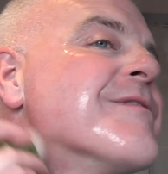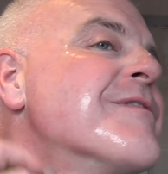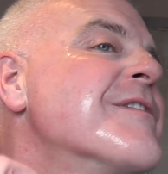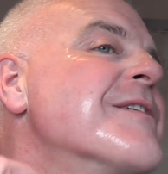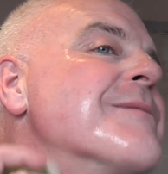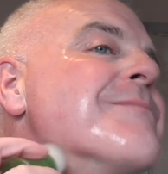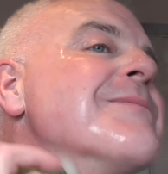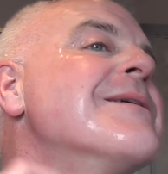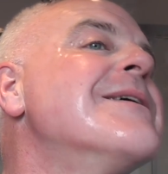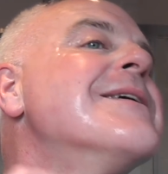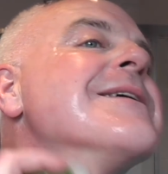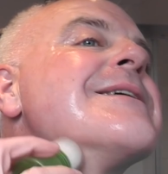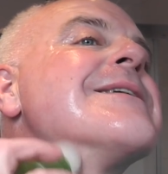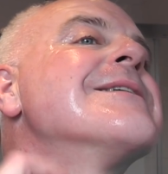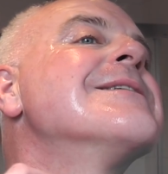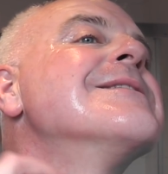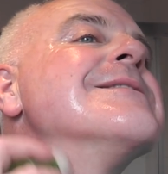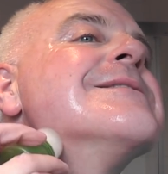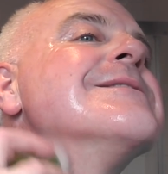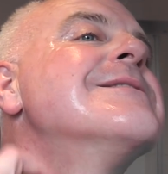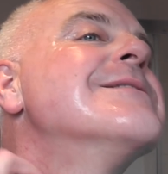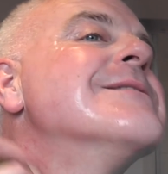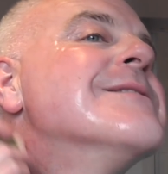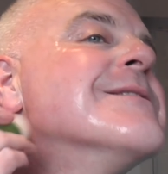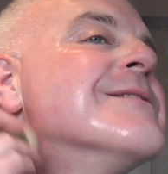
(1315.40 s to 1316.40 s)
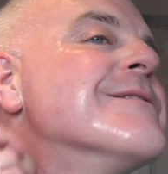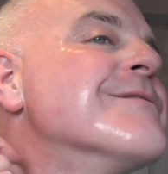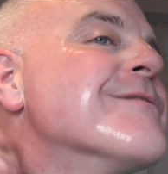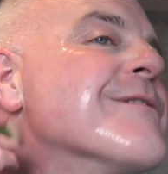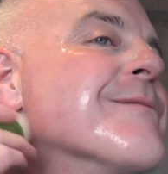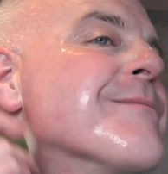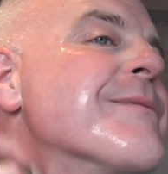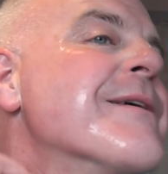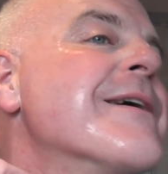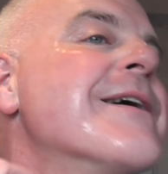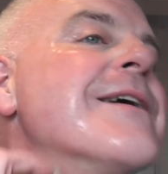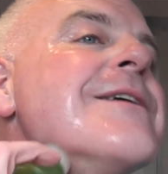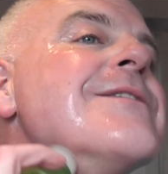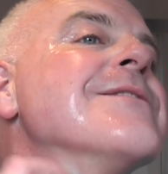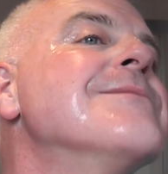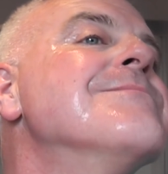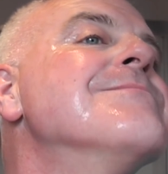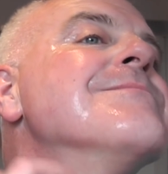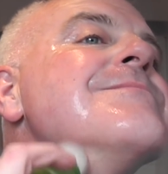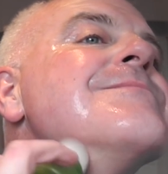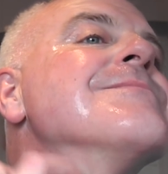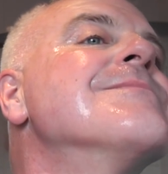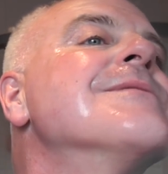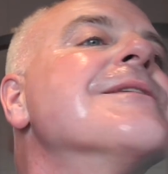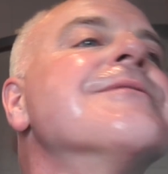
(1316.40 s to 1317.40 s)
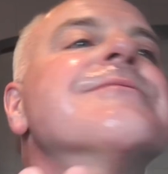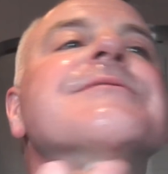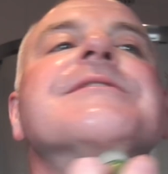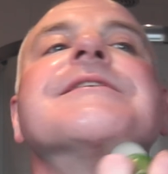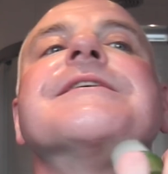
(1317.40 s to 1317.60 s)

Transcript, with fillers: feedback from the alum down